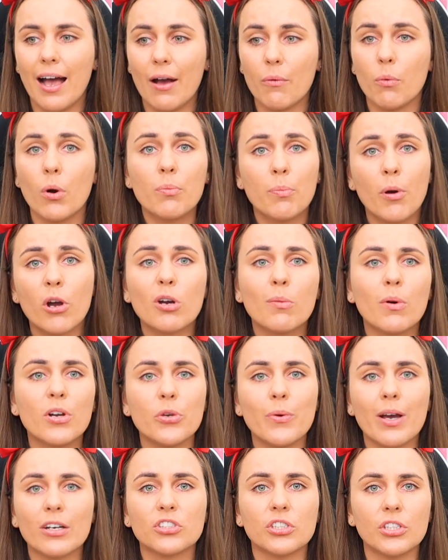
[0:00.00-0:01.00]
what
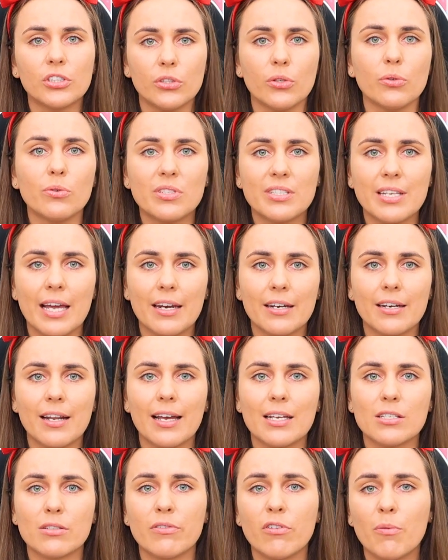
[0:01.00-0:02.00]
Pokemon you actually use day to
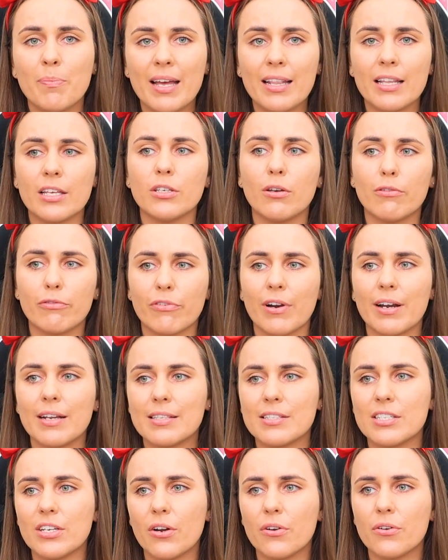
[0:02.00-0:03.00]
day. So if you're battling your
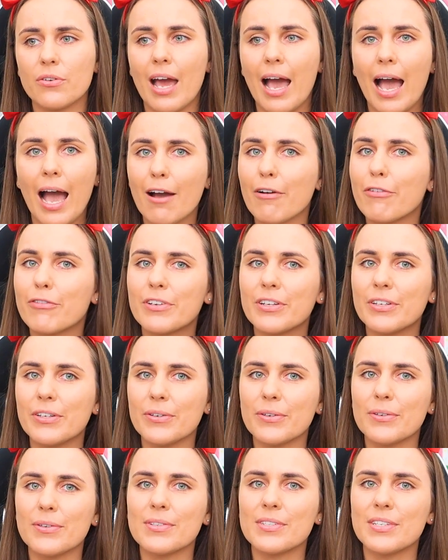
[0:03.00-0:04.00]
friends, you don't have to
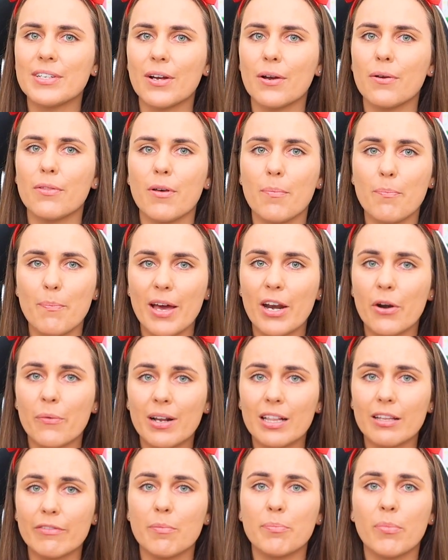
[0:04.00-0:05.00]
use, the
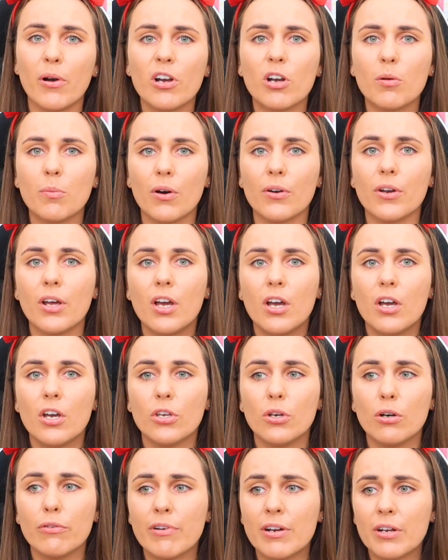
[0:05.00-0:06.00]
meta-relevant Pokemon.
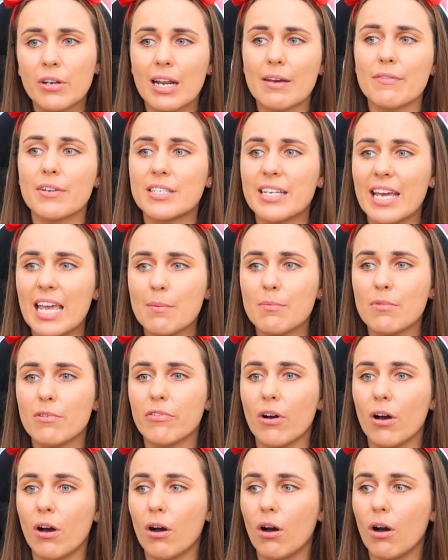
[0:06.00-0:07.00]
Your friend could have a team
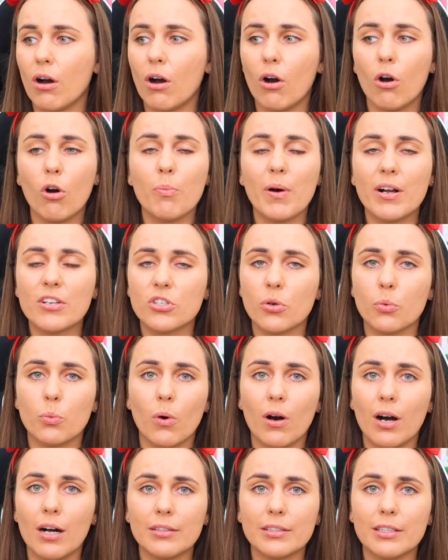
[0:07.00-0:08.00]
of a whole bunch of
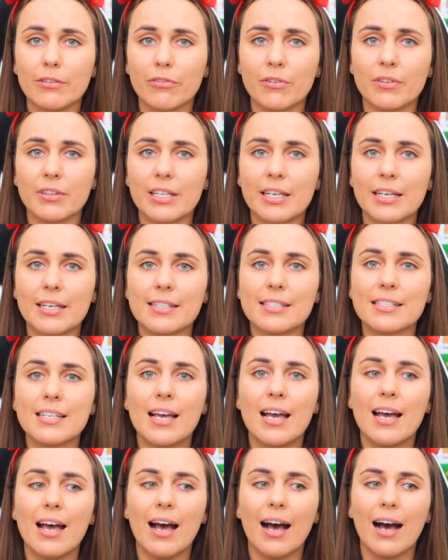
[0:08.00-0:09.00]
wild different things
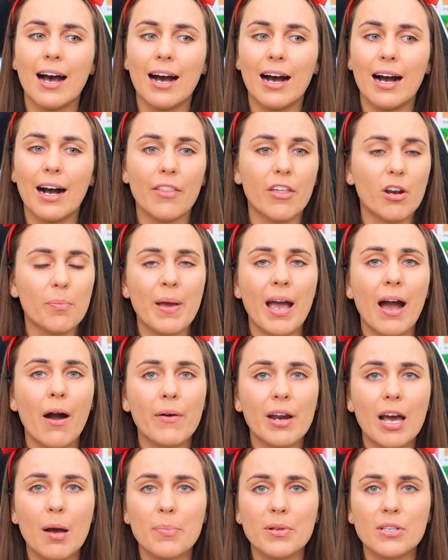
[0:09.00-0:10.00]
that are
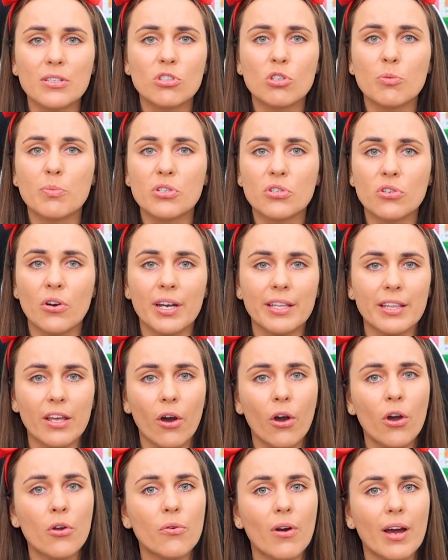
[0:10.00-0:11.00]
powered up and super strong in
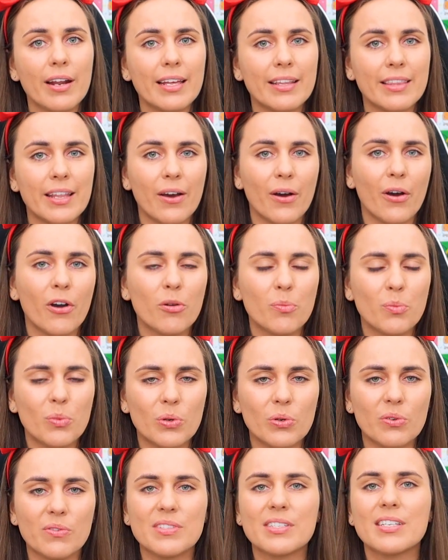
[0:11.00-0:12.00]
their own right, in their own
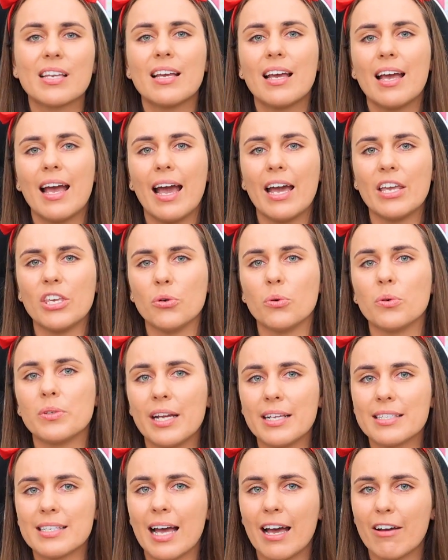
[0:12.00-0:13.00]
moves, and you'll
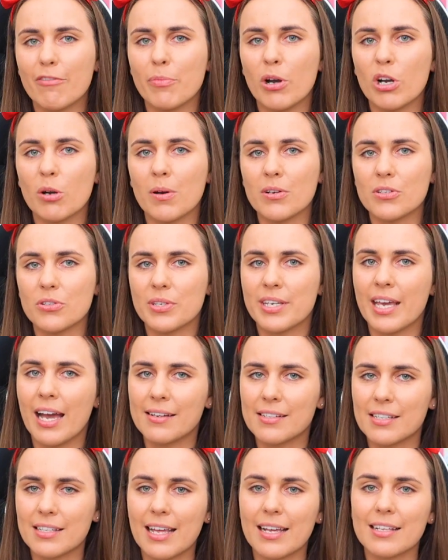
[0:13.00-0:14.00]
need to have Pokemon to
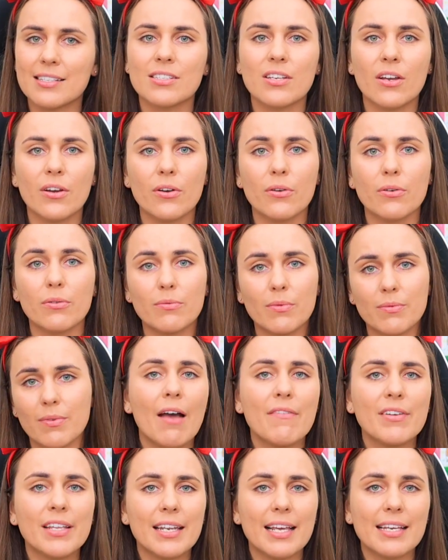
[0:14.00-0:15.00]
counter that. So
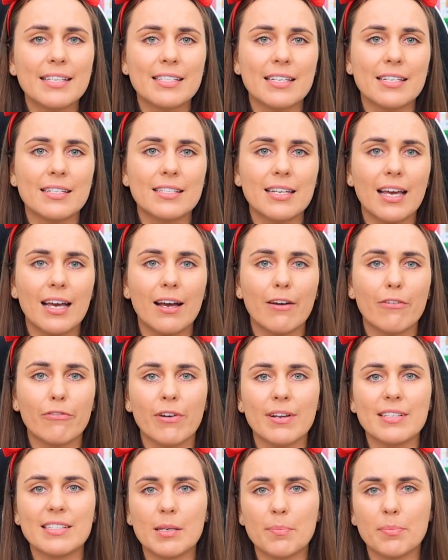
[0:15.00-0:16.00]
having decent
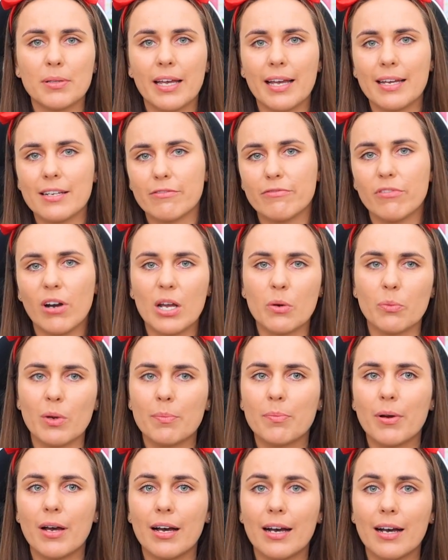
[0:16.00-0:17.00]
Frenzy Plant, Vine
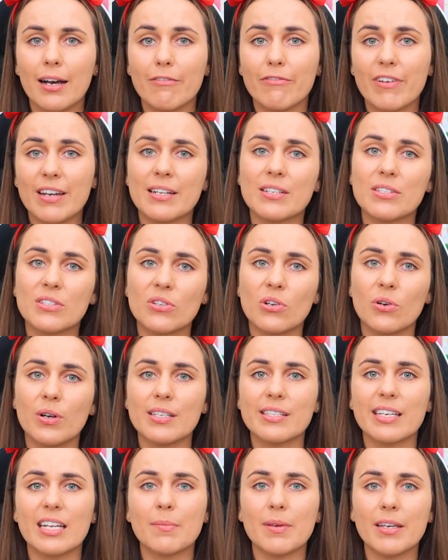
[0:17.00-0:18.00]
Whip, Venusaur
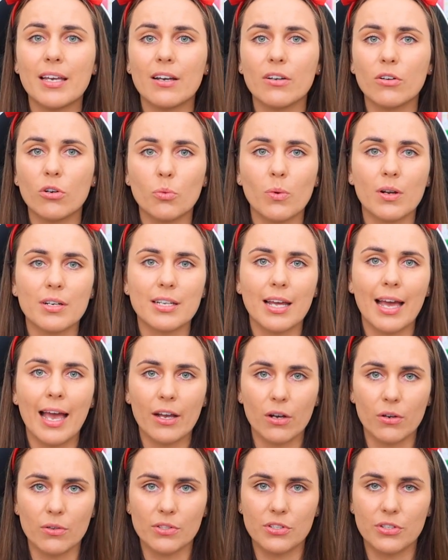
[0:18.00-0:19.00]
is going to be a good one to
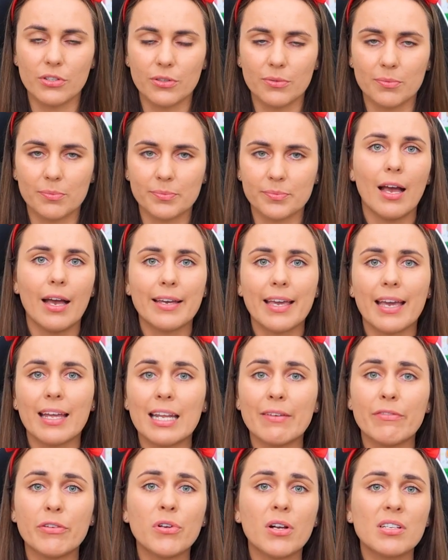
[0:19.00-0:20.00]
hang on to. Again,
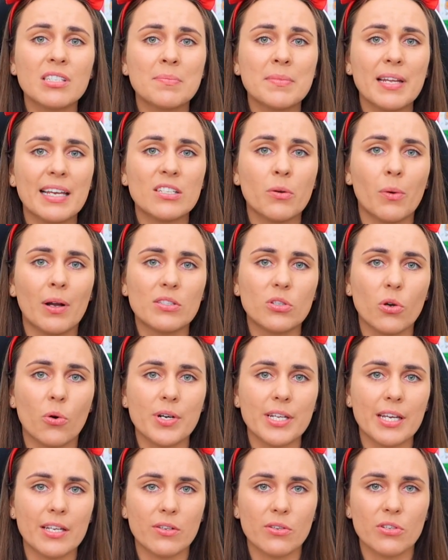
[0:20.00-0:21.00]
if you've got some decent ones
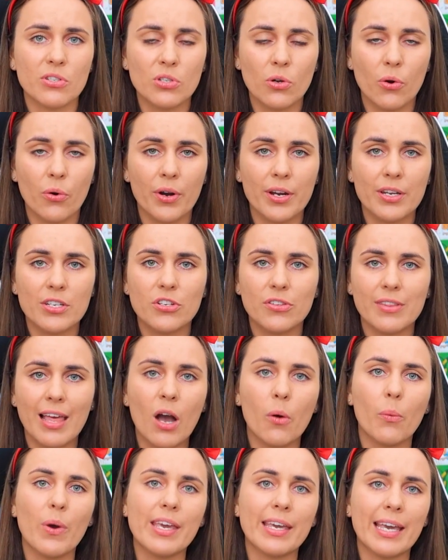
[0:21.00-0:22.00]
already in your storage,
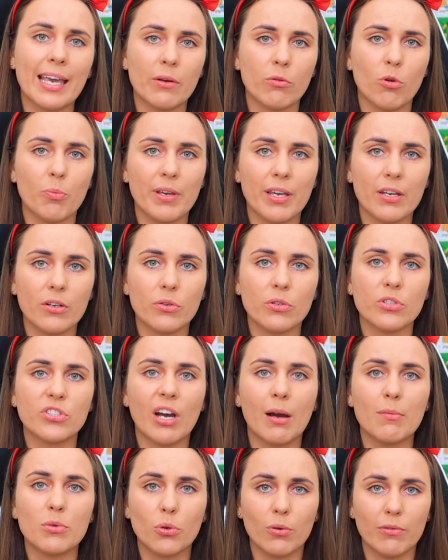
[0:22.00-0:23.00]
that weekend will be a good
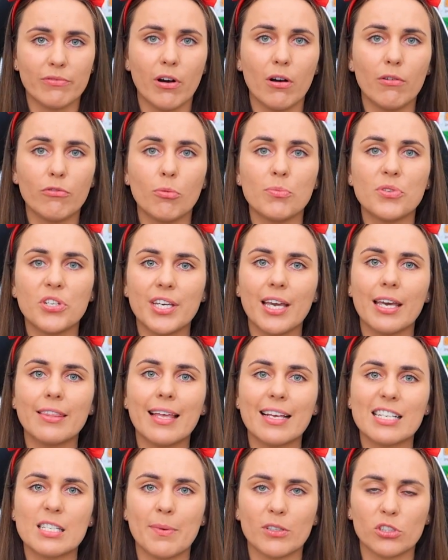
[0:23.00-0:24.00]
time to evolve them to get
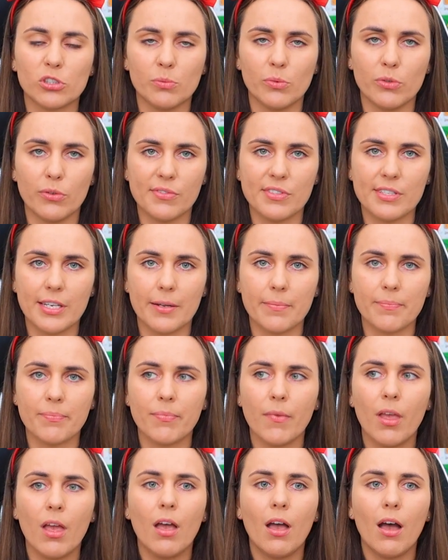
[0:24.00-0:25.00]
that special moveset.
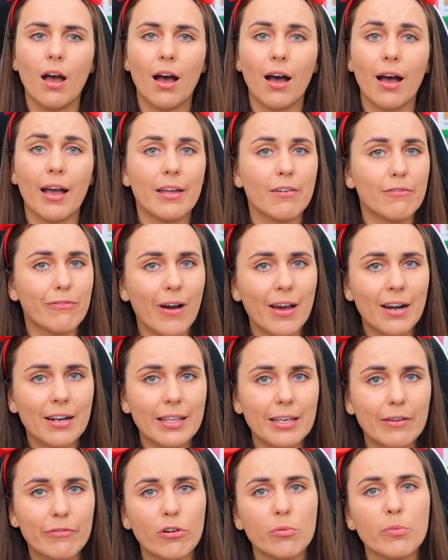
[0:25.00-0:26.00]
And
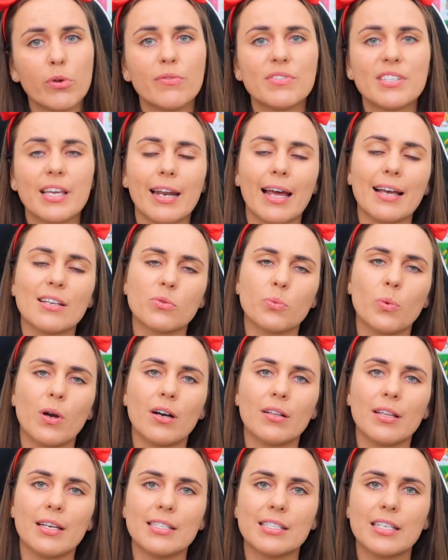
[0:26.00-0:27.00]
finally, for moveset as
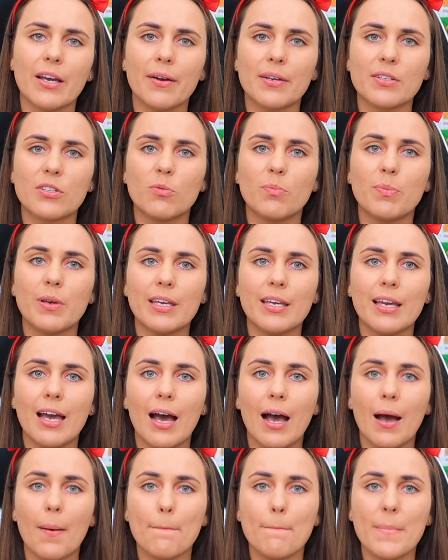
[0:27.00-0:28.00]
well is going to be
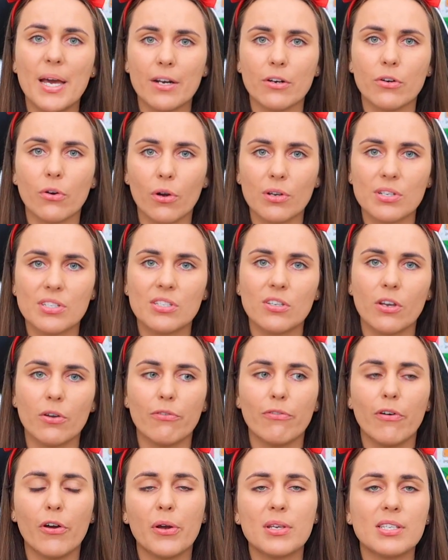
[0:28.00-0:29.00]
Metagross. So
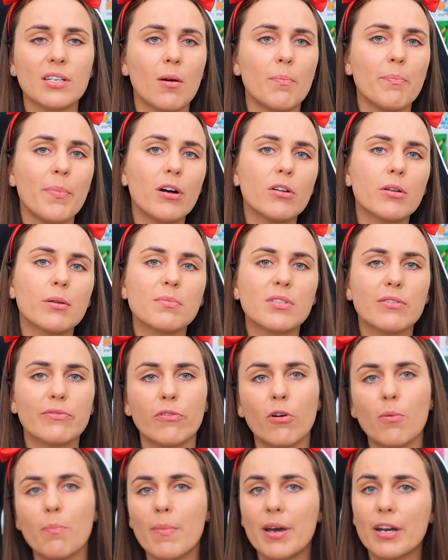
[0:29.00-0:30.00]
focusing on Beldoms
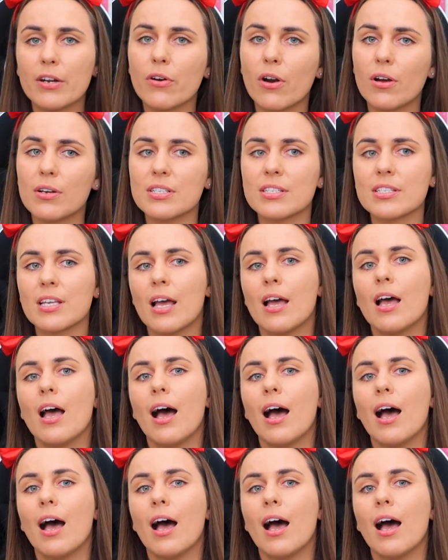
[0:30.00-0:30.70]
for Metagross